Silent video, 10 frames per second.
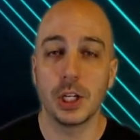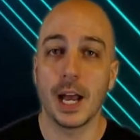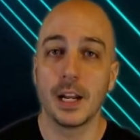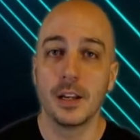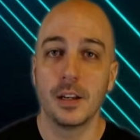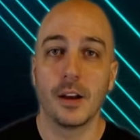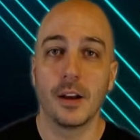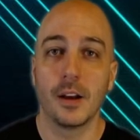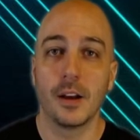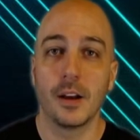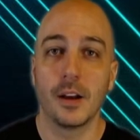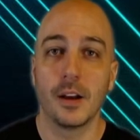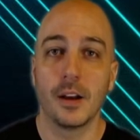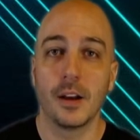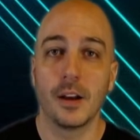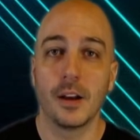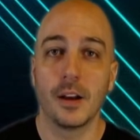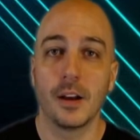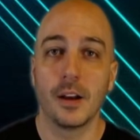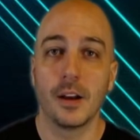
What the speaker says: is, but it'll zoom in everything